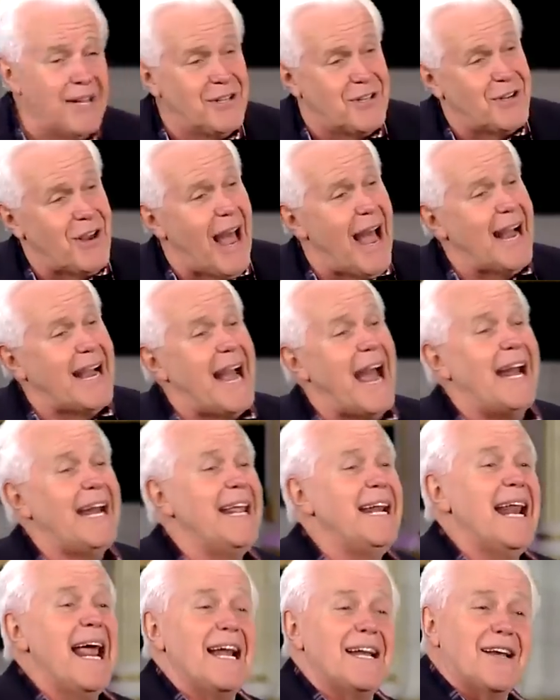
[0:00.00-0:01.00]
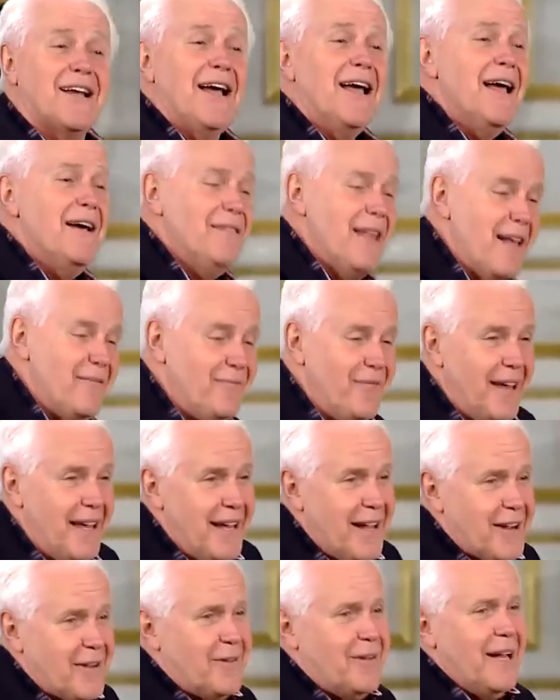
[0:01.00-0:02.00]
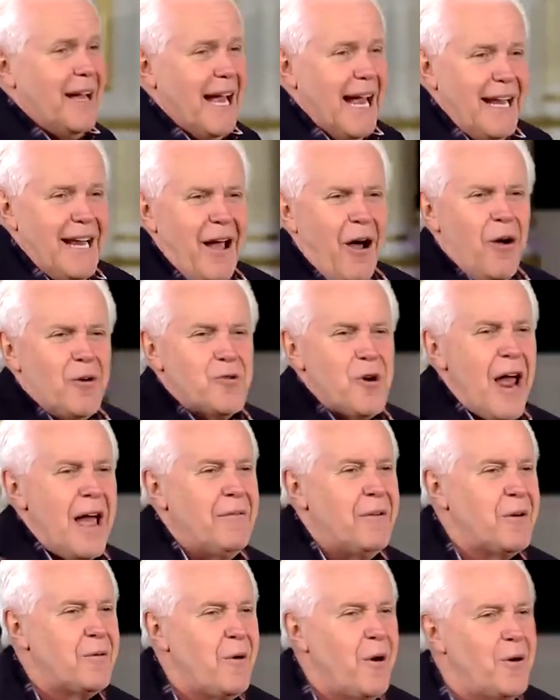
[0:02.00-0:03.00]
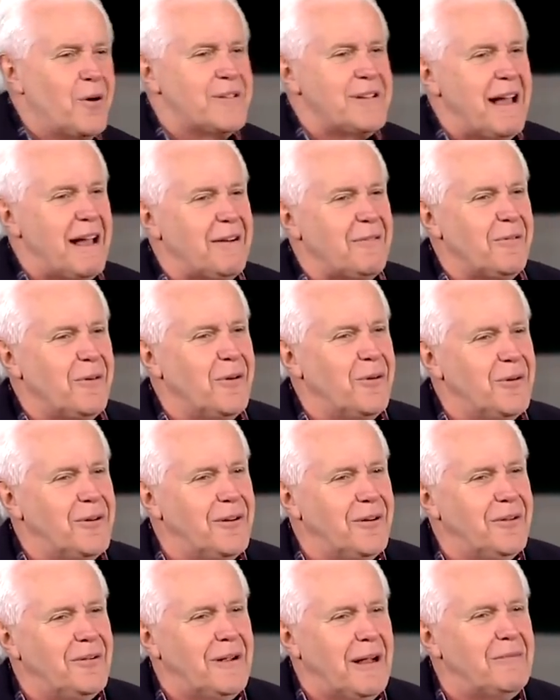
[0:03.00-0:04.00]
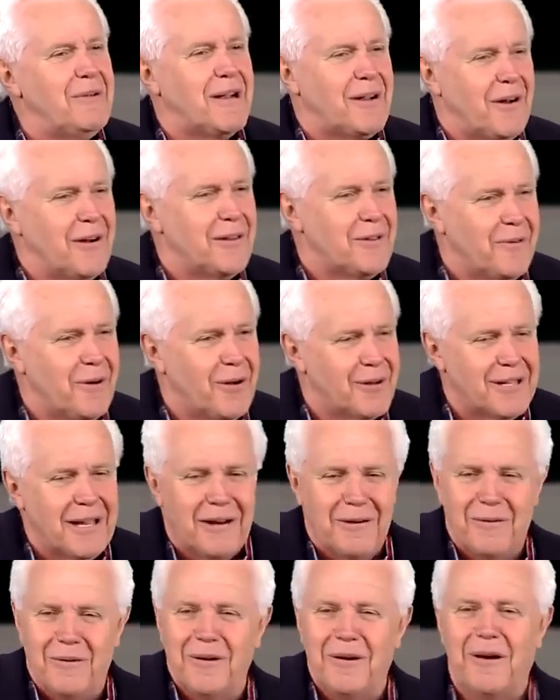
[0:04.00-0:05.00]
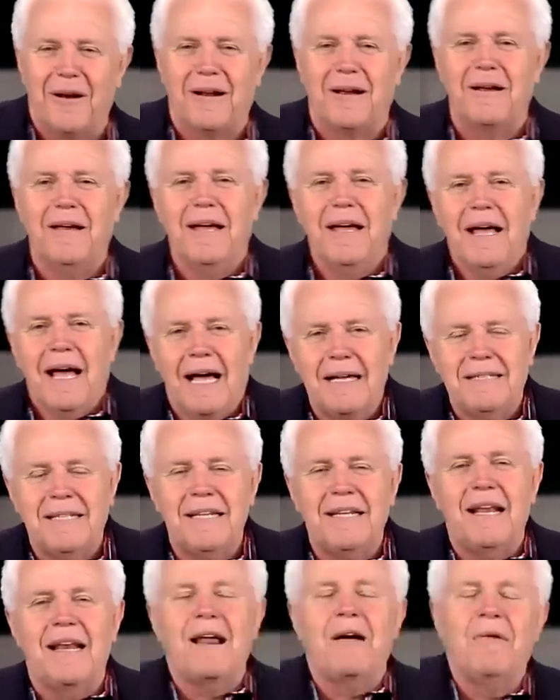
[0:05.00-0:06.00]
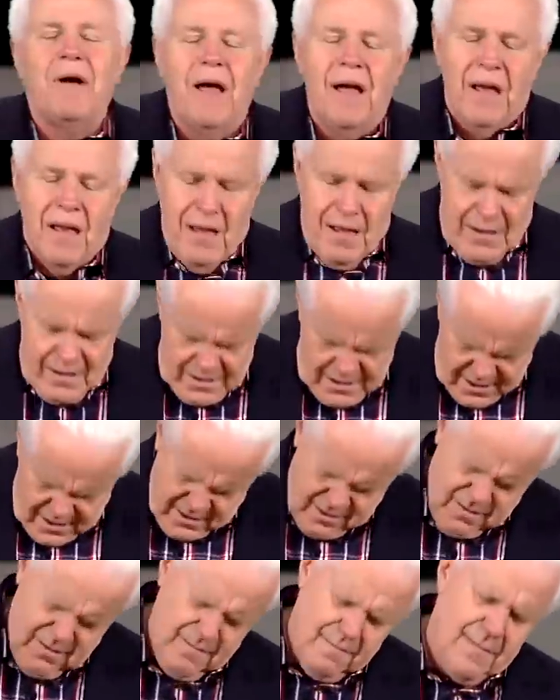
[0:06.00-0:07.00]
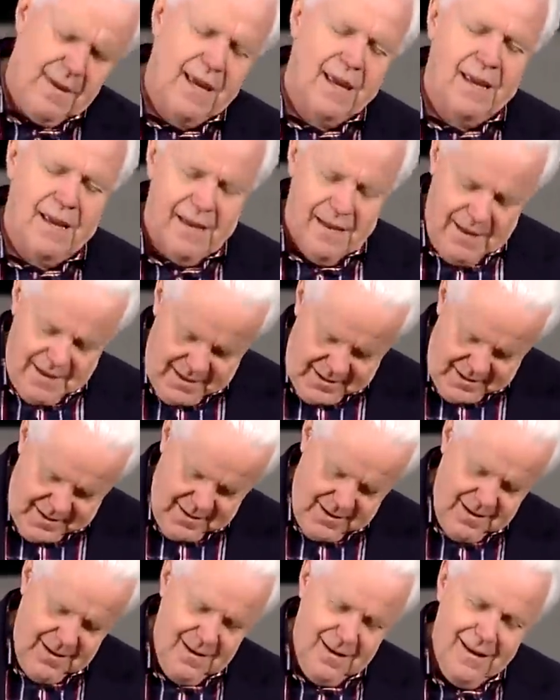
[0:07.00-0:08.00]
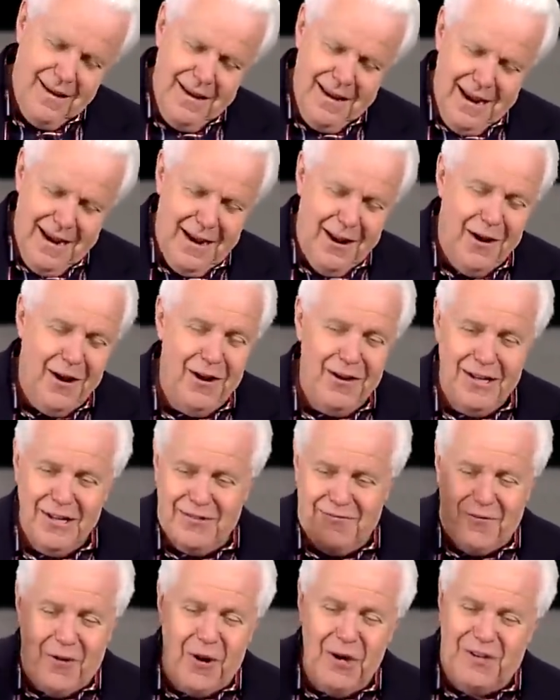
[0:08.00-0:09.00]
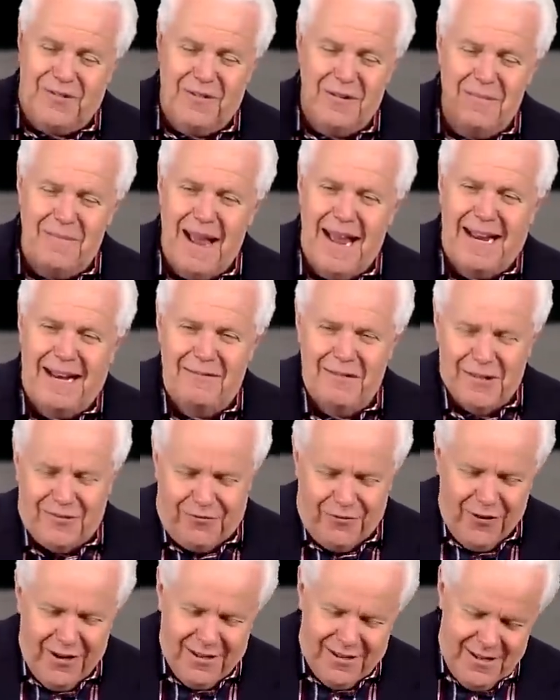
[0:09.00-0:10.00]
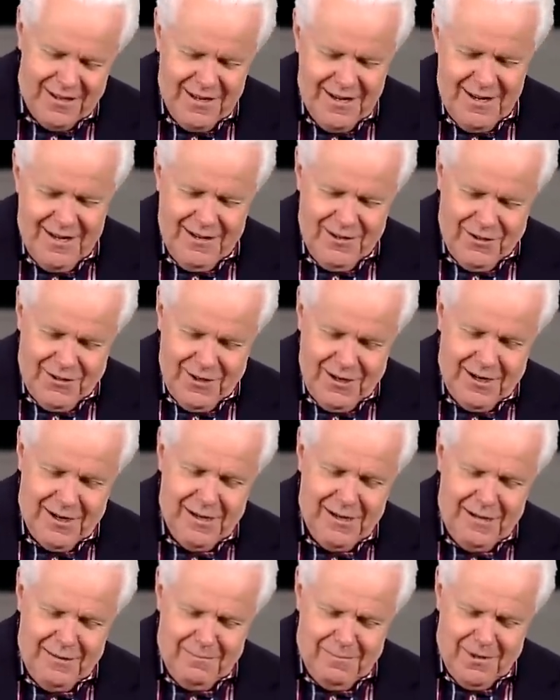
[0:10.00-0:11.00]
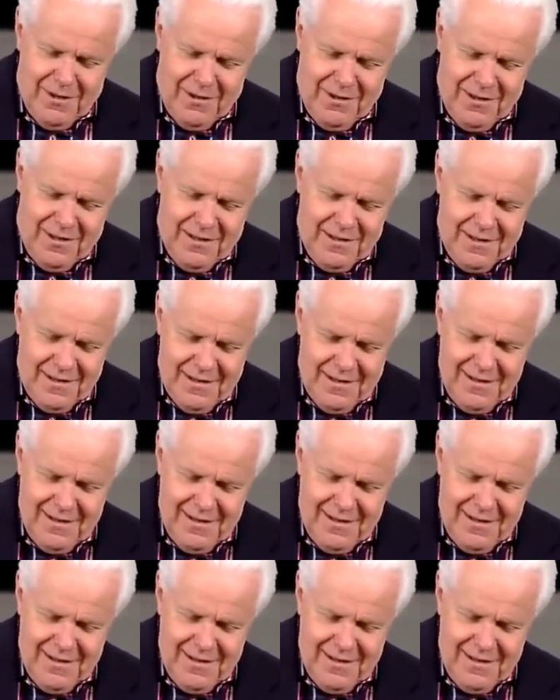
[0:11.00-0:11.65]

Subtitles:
So I got in that vehicle, and they all drive on the wrong side of the road. You know, we call it the wrong side of the road and all kinds. I sit there, and I went, oh, man. And I heard this voice from the back, and it was Fritz. Suck it up, boss.